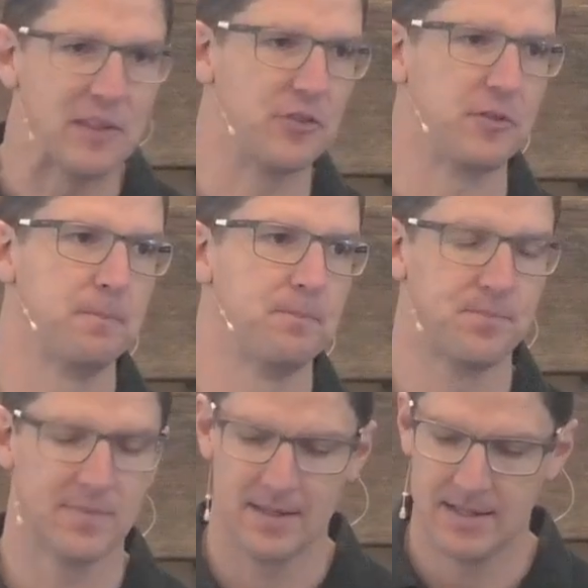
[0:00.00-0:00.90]
this.
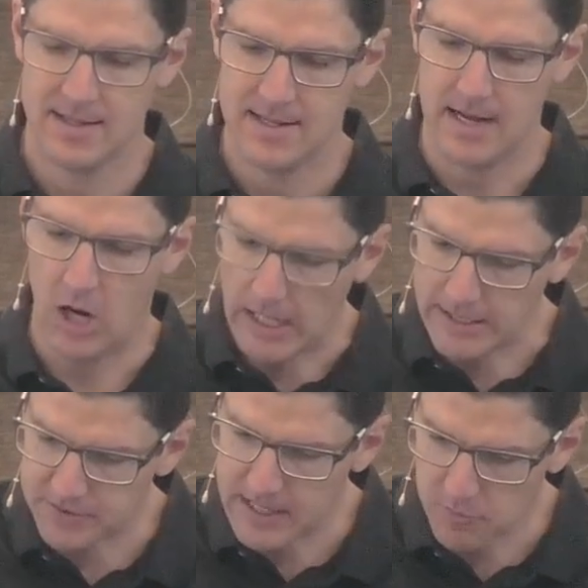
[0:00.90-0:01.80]
I
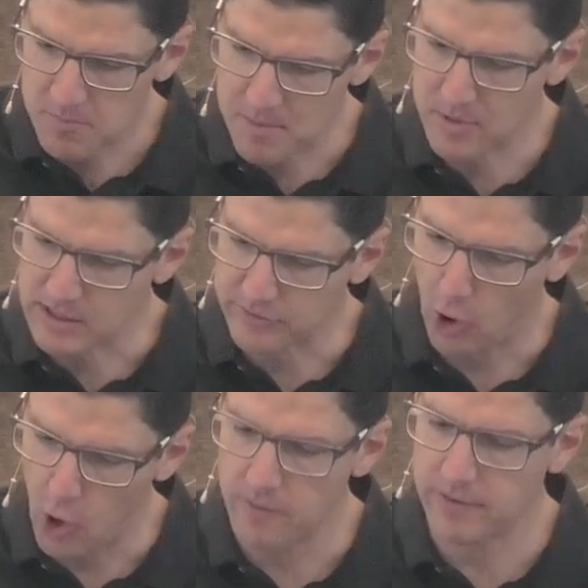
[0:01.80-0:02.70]
need to keep remembering this
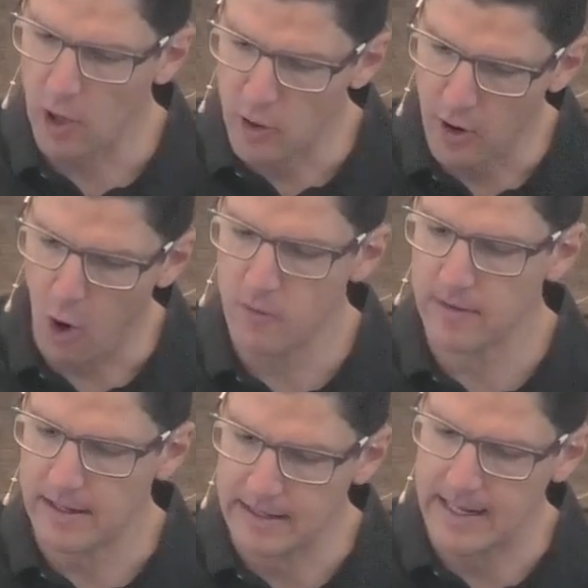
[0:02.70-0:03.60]
over and
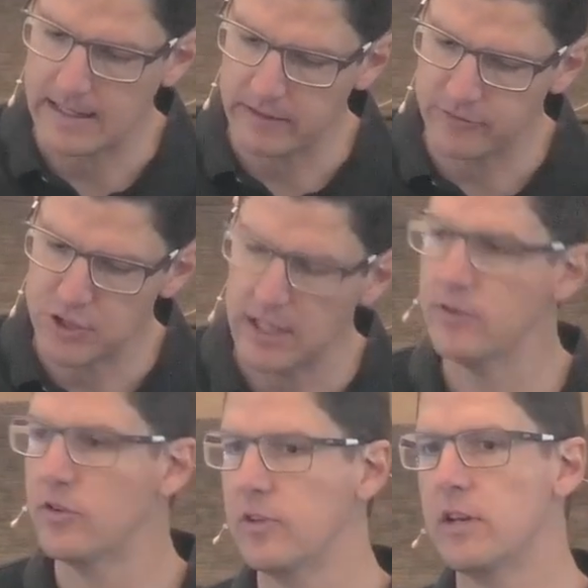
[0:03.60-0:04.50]
over again. If
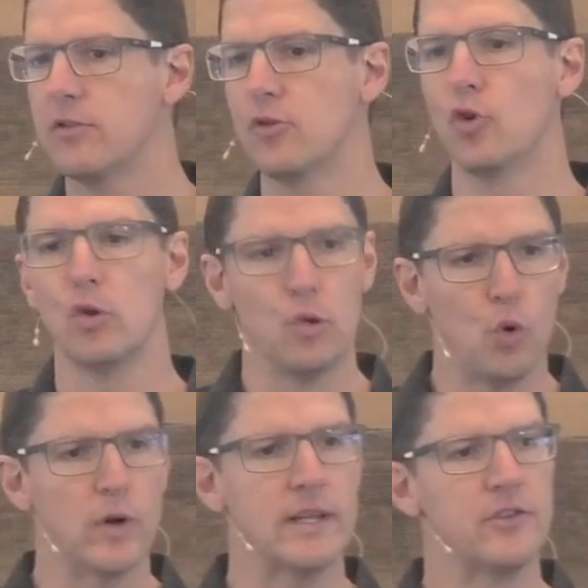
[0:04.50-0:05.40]
Jesus is your
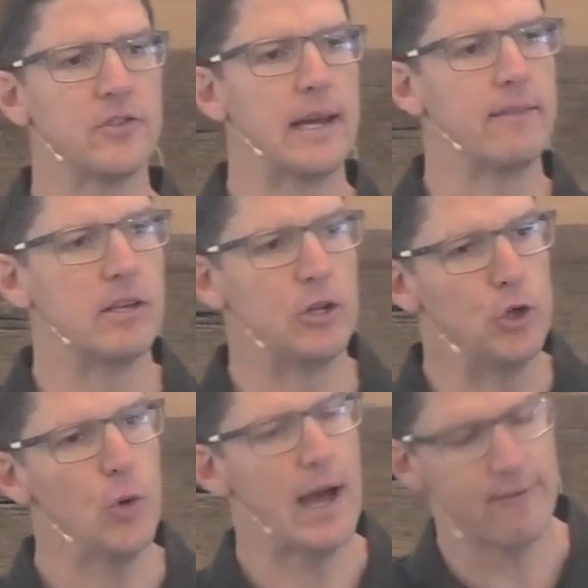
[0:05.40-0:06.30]
Lord and Savior,
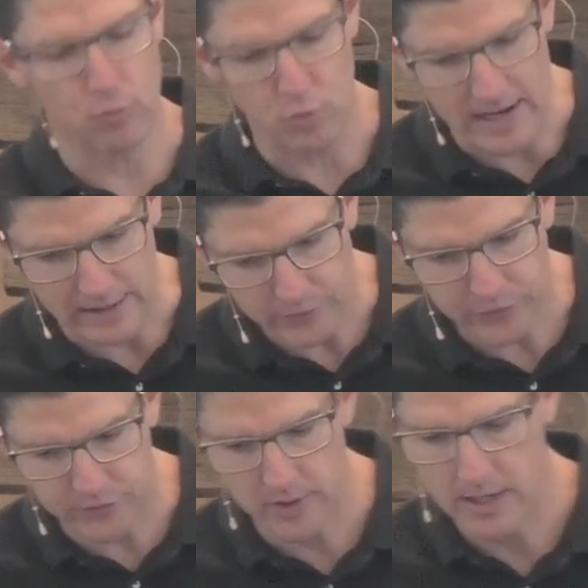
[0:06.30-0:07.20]
you have
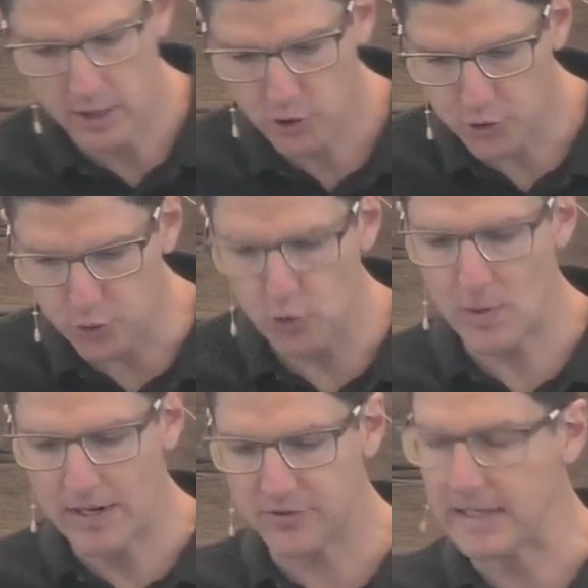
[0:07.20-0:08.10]
rest, true
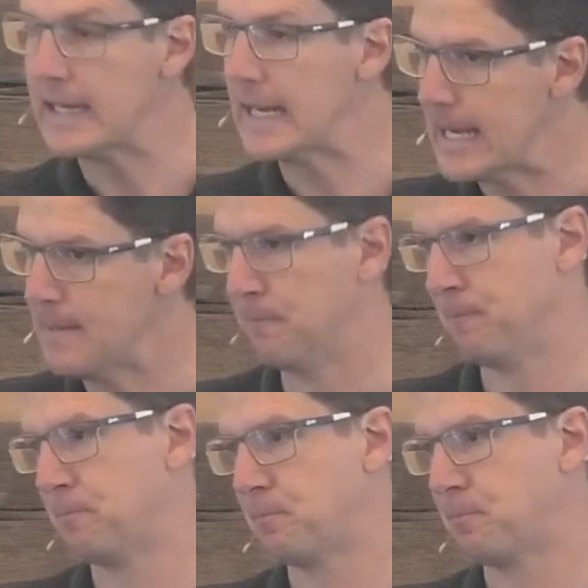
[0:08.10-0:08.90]
rest, in Him,